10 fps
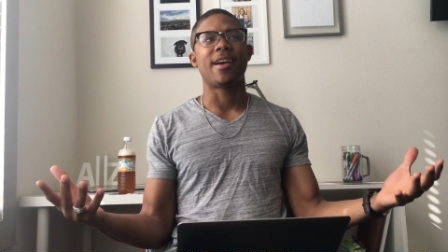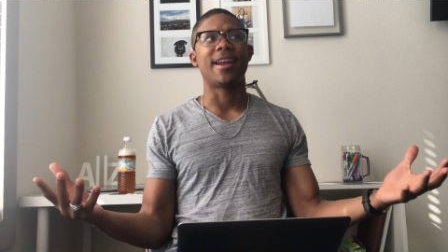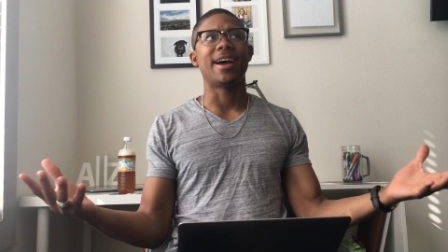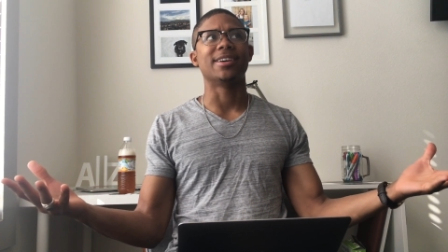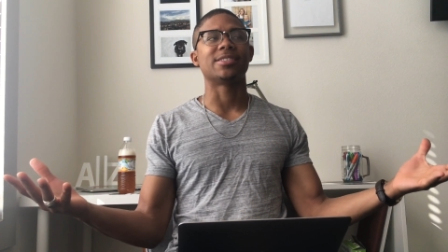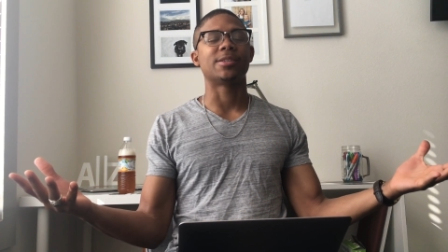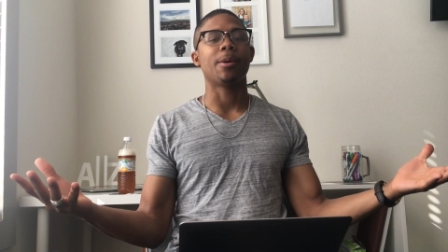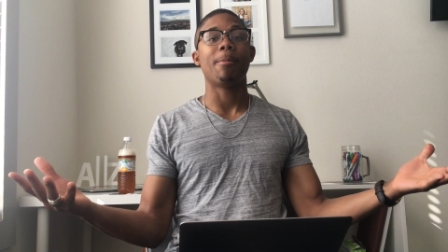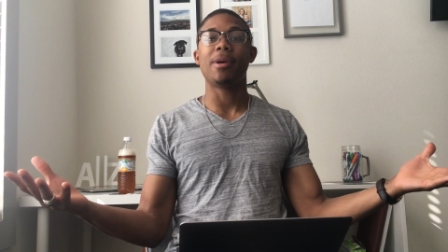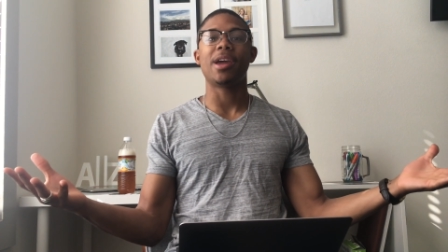and as
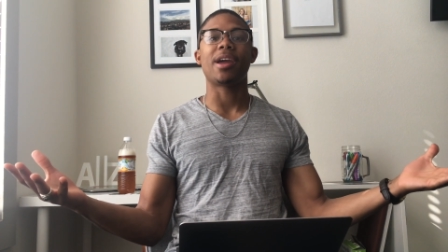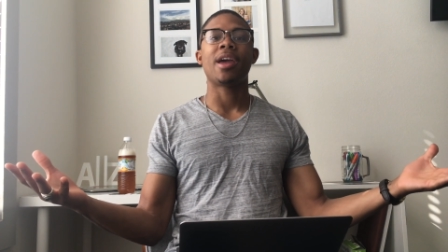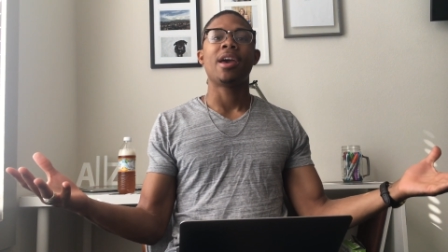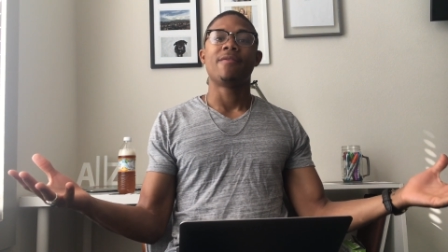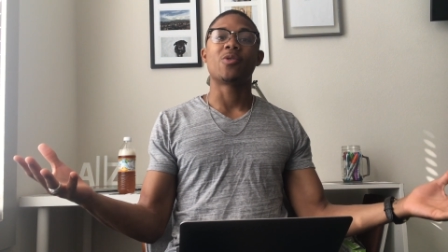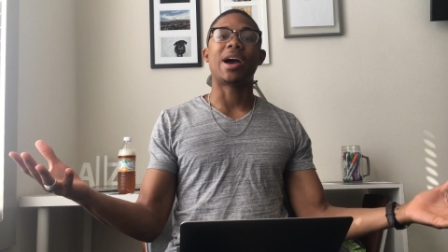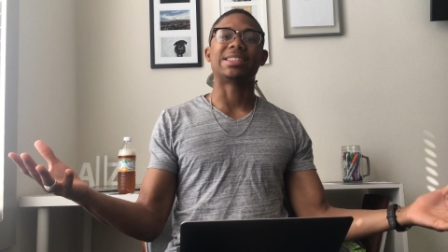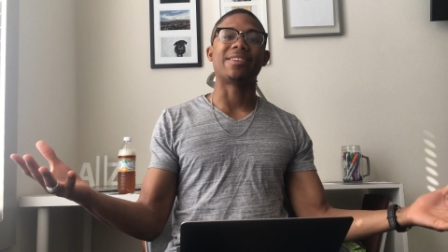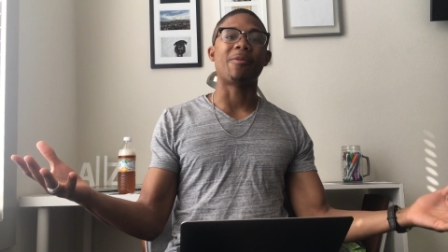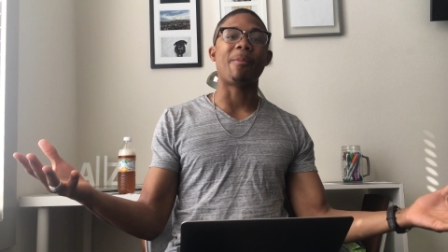me. If you
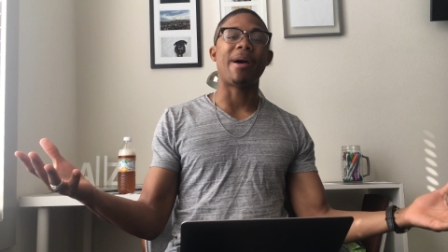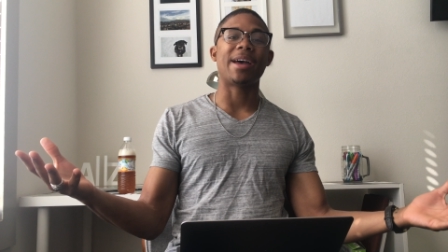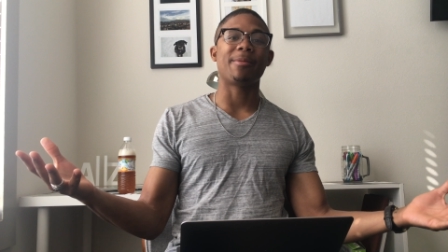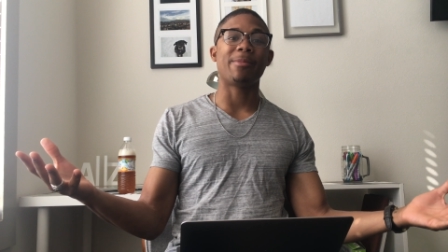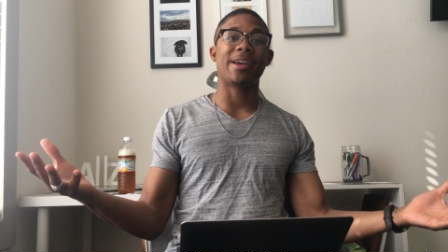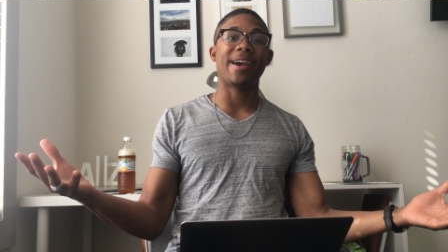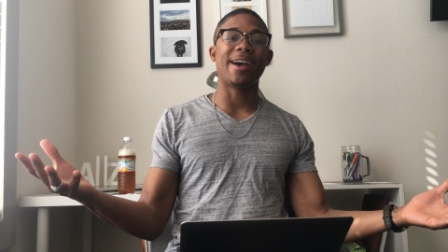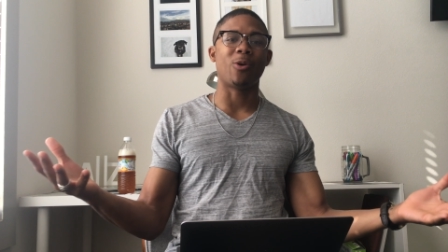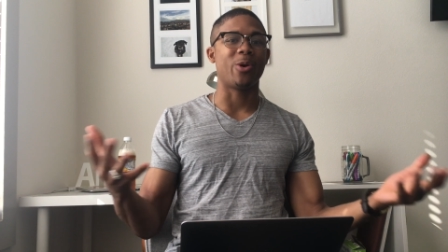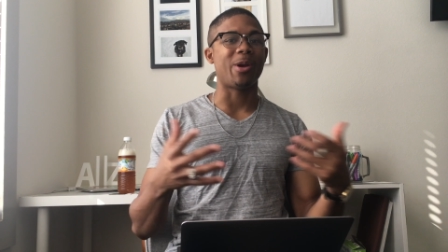guys haven't met me
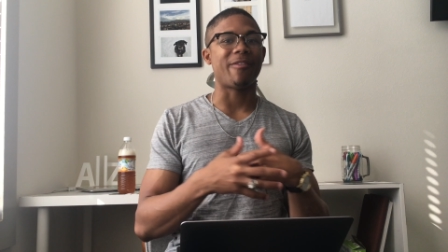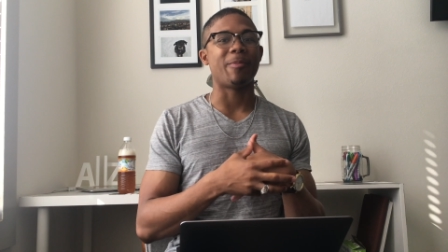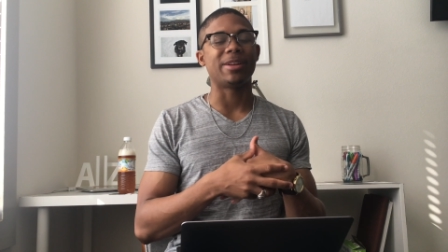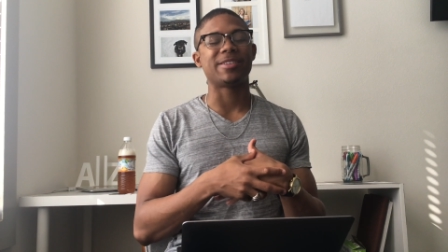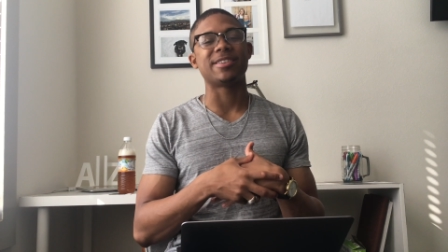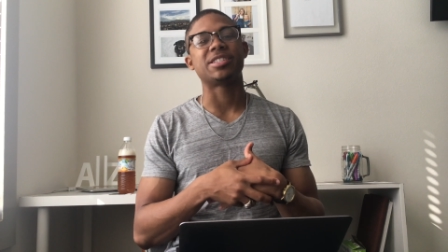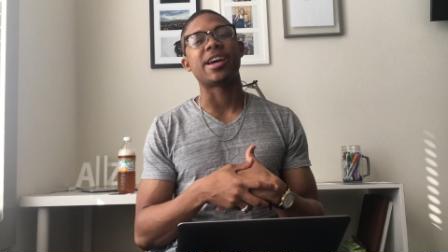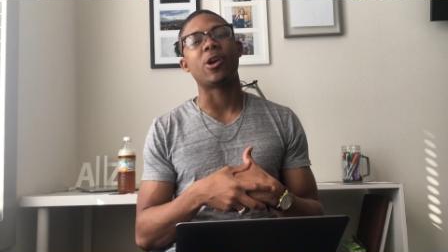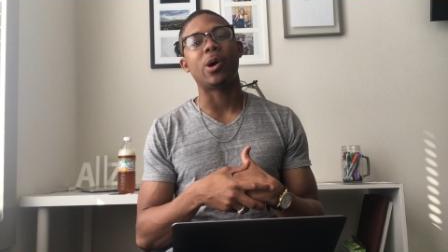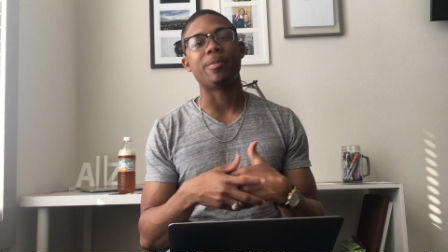yet or you haven't been to this
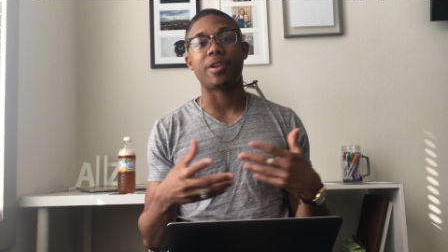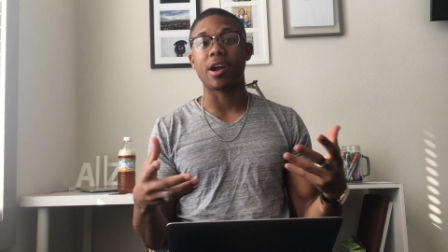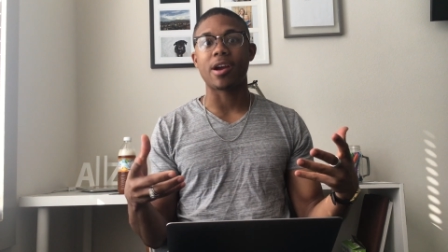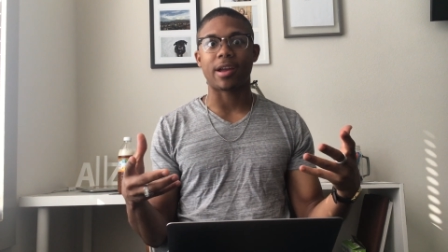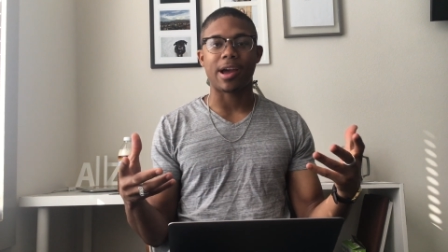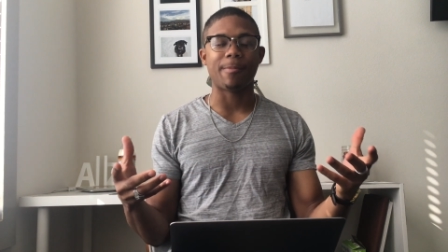channel, I'm Derrick.